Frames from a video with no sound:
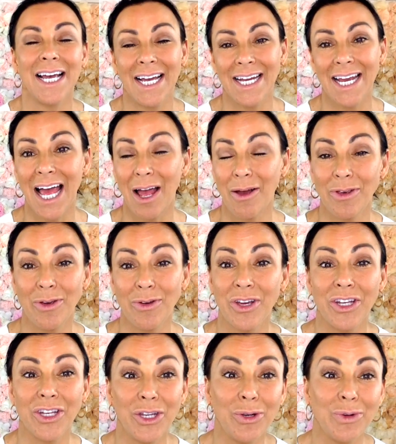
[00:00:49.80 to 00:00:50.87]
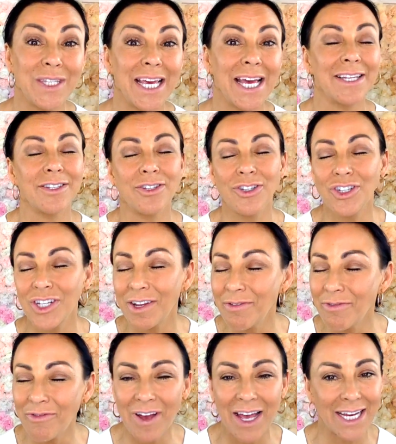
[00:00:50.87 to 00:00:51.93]
and how you can use it as such an
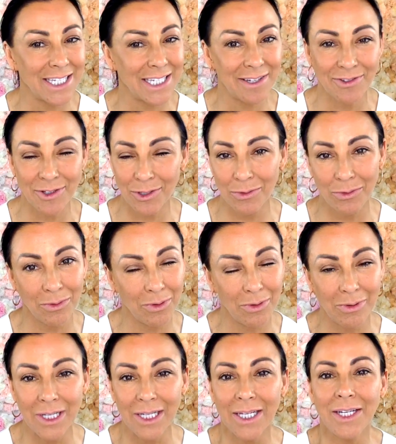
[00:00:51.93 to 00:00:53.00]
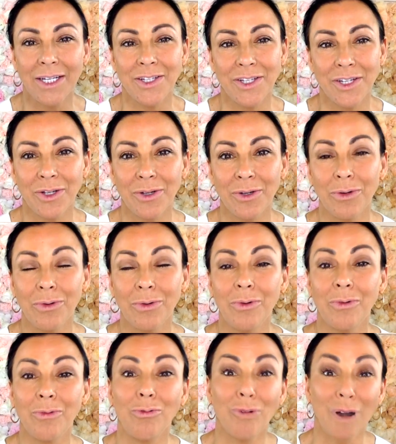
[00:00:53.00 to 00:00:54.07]
effective tool
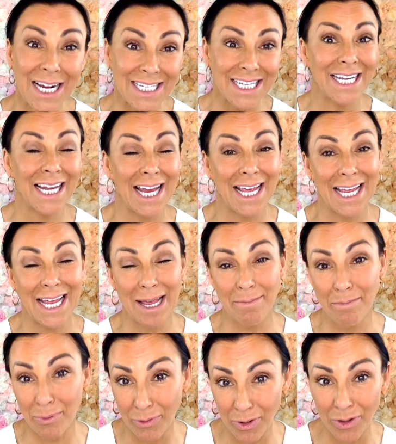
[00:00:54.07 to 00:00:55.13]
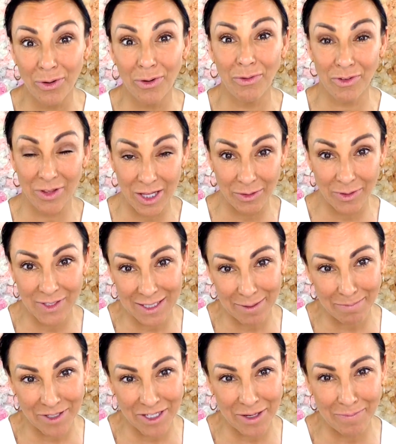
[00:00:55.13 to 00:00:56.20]
to radically improve those
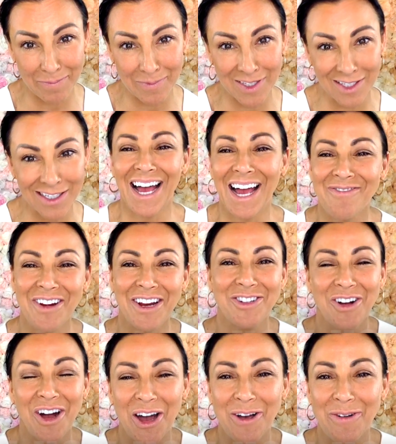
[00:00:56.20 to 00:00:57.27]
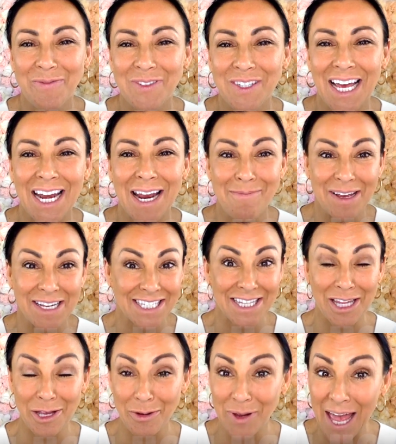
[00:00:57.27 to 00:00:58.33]
symptoms. I'm Rachel Holmes, and I'm based in
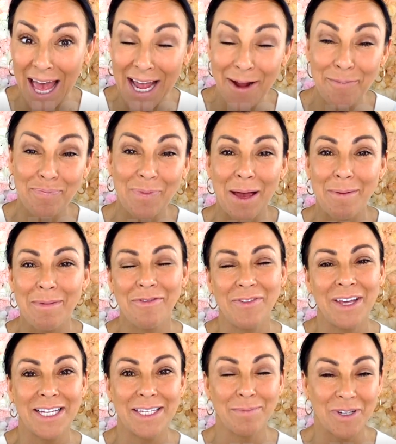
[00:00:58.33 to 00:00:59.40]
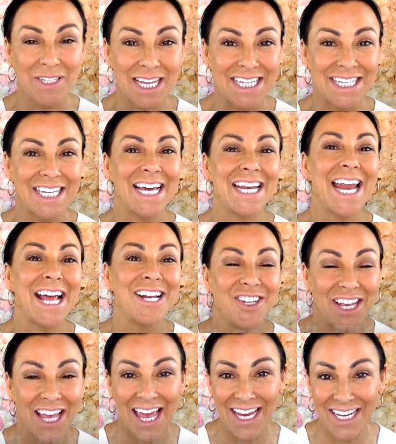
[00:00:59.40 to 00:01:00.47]
the UK. I'm a fitness presenter and
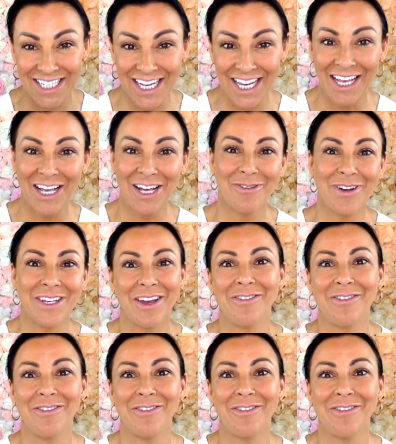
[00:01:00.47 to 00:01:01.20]
educator with